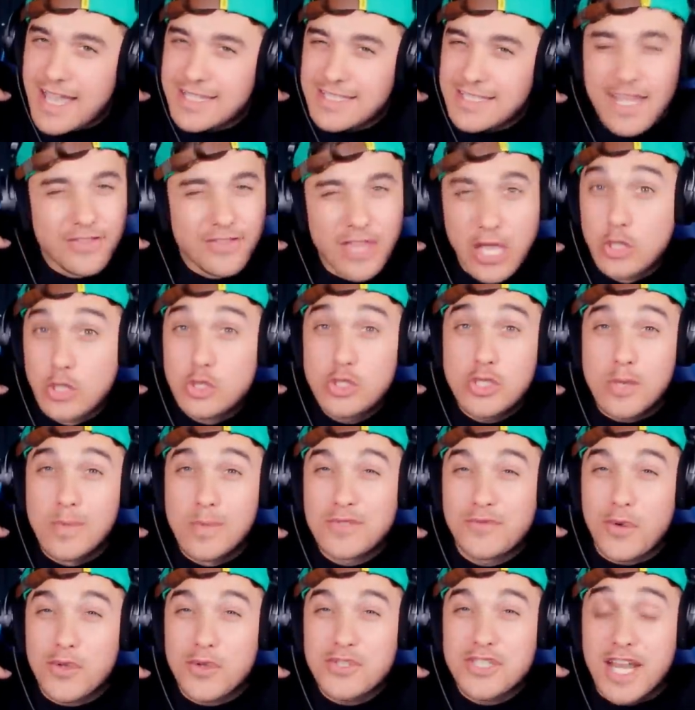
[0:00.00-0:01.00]
guys, thank you so
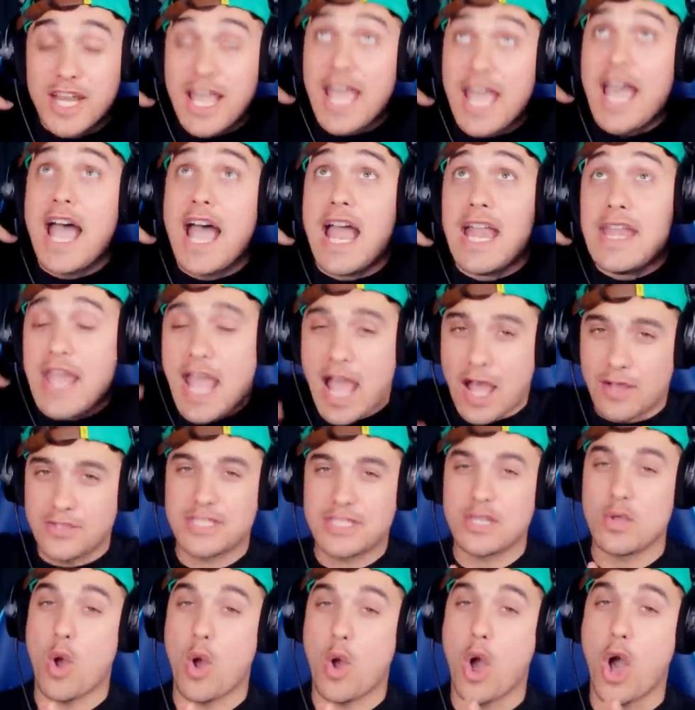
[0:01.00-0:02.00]
much for watching, and
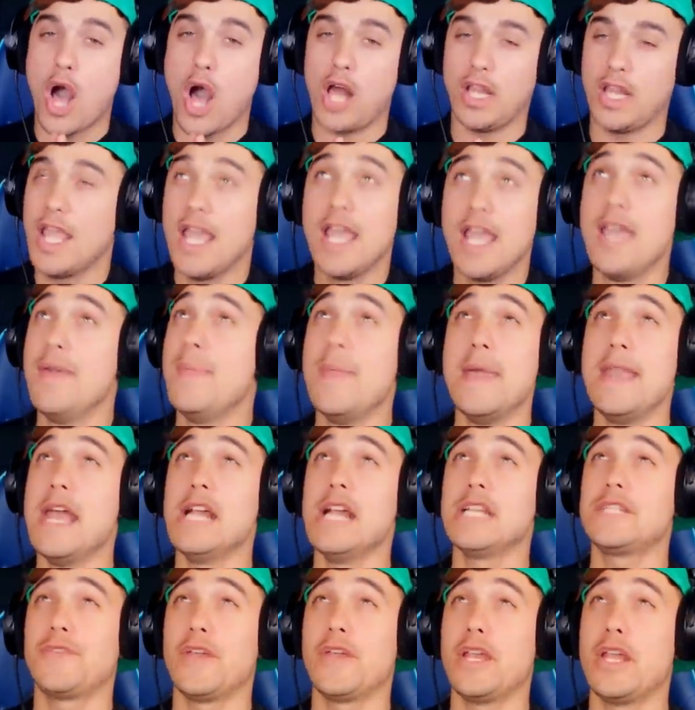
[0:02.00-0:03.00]
I'll see you all in the
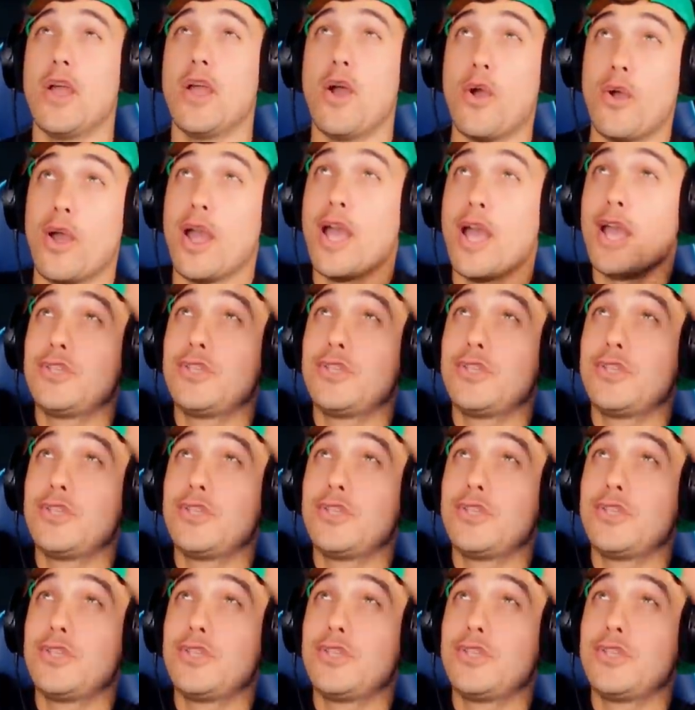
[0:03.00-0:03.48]
next video.